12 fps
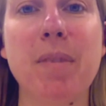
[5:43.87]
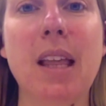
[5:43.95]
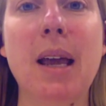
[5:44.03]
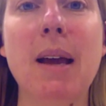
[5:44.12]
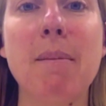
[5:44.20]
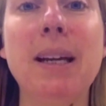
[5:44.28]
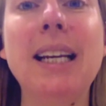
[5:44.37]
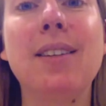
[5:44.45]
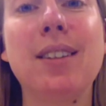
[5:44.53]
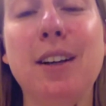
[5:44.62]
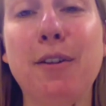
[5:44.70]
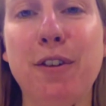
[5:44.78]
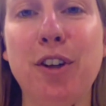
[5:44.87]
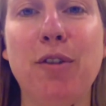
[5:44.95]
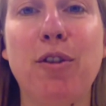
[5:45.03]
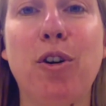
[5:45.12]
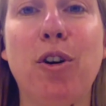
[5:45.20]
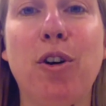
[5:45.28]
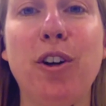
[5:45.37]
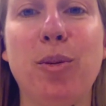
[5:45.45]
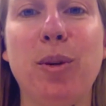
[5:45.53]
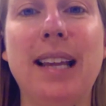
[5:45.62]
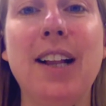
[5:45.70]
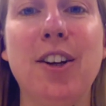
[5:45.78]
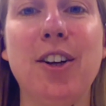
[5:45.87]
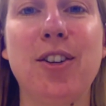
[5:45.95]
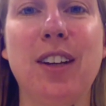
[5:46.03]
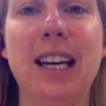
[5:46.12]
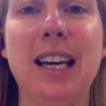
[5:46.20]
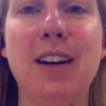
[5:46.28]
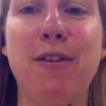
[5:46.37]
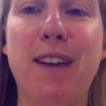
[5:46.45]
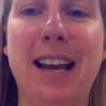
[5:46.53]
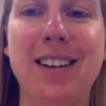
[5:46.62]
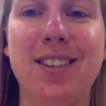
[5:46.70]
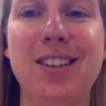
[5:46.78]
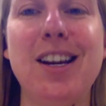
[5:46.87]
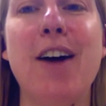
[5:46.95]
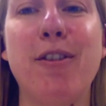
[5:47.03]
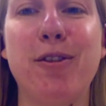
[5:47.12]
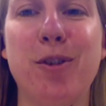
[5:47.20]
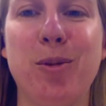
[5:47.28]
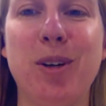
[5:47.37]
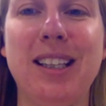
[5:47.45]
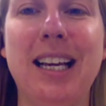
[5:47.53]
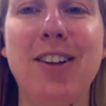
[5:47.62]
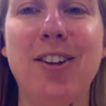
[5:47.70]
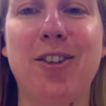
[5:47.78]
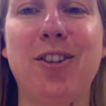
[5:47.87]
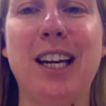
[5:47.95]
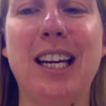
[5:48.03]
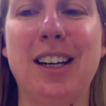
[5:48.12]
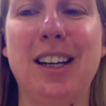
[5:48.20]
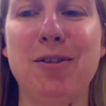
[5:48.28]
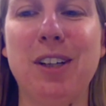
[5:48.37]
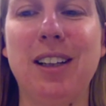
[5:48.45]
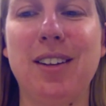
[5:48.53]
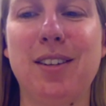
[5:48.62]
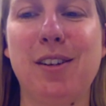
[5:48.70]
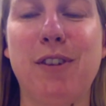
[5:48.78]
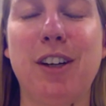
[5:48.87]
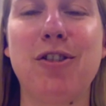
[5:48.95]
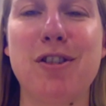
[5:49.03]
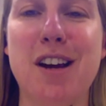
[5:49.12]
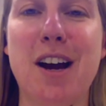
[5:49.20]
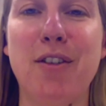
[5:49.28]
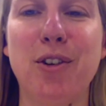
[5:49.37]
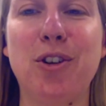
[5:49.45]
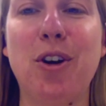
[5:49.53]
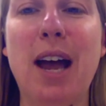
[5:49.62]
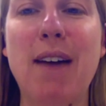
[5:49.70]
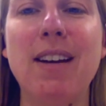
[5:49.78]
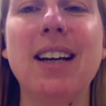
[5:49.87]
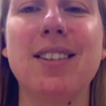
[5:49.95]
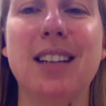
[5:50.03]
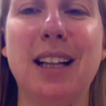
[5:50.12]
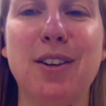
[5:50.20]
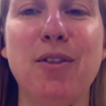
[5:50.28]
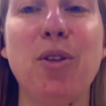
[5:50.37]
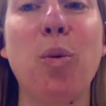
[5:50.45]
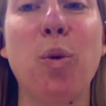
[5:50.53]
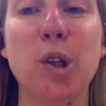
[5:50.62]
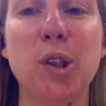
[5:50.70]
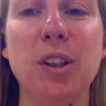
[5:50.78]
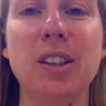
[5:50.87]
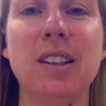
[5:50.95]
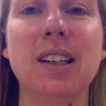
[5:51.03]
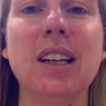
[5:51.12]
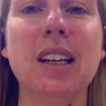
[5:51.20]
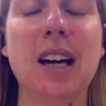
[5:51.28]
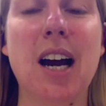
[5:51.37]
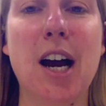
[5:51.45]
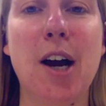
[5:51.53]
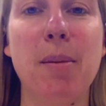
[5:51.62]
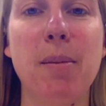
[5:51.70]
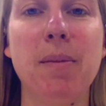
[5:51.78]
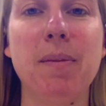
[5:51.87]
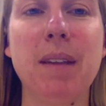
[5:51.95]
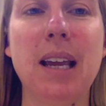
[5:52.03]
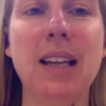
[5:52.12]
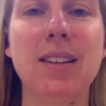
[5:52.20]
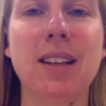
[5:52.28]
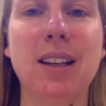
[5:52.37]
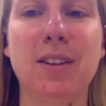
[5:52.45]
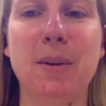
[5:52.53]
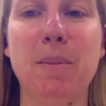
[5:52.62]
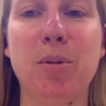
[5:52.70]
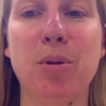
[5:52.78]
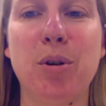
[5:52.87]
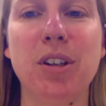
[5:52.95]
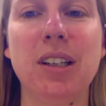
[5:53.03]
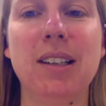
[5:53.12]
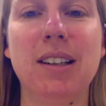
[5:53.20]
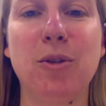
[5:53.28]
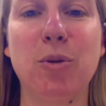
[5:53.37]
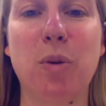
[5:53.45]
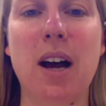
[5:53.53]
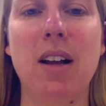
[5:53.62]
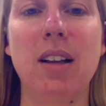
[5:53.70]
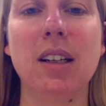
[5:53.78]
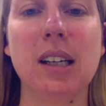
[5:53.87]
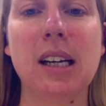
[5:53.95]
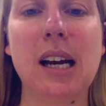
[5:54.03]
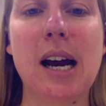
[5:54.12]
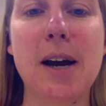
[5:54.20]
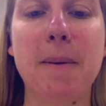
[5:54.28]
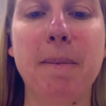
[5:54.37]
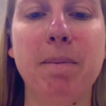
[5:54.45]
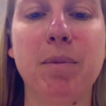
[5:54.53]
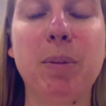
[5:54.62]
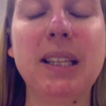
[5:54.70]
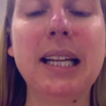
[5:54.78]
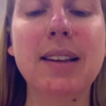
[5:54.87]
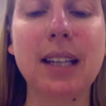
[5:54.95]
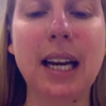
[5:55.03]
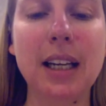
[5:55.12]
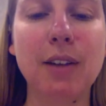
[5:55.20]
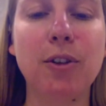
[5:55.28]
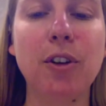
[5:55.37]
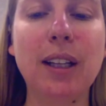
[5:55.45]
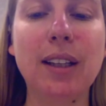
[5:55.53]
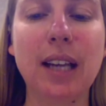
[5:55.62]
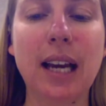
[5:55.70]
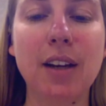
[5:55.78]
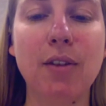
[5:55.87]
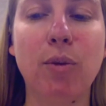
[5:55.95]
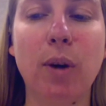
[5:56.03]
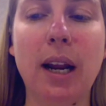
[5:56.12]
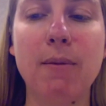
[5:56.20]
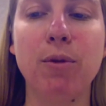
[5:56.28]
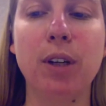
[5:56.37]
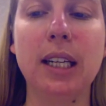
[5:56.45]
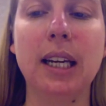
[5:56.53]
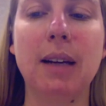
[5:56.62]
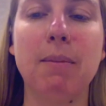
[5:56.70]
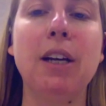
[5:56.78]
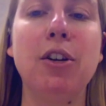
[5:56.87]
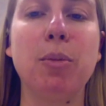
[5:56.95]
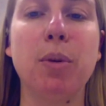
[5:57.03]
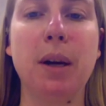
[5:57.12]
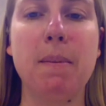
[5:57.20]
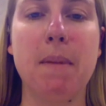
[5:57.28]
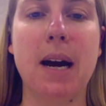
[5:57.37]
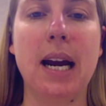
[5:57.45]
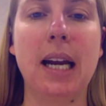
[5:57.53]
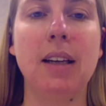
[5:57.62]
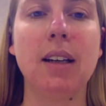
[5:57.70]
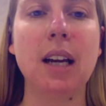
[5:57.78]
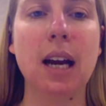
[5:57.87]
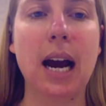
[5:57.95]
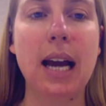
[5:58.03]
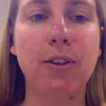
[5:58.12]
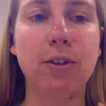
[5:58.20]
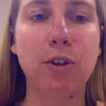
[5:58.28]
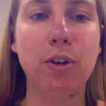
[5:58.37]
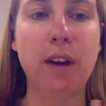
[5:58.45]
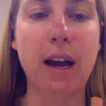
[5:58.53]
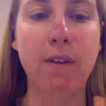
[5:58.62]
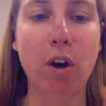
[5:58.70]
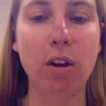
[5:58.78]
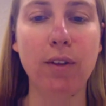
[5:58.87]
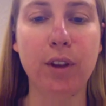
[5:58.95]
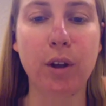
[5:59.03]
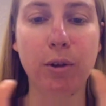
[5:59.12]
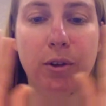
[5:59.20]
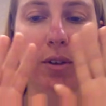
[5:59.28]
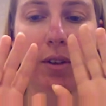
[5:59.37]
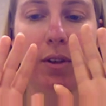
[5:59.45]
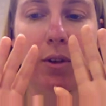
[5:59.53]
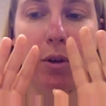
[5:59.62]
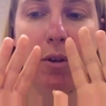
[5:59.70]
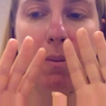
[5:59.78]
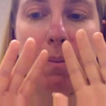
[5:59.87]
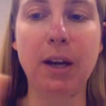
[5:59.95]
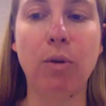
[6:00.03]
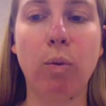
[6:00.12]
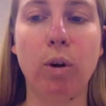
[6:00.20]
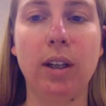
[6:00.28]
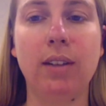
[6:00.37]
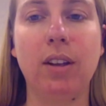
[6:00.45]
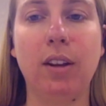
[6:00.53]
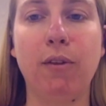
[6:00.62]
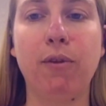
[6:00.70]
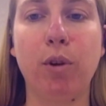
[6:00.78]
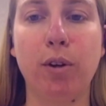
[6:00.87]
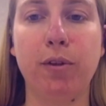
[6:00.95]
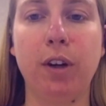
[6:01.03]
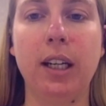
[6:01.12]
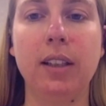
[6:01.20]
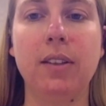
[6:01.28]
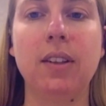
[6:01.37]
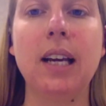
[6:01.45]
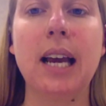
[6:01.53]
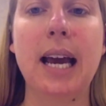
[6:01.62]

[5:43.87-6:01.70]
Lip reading: But it's different, of course, what that looks like in a fantasy novel from what that looks like in a realistic fiction novel. So having a sense of the world is important as well. But that's kind of when I'm reading in my Newbery mind, I sort of have all of those sort of big words in the forefront.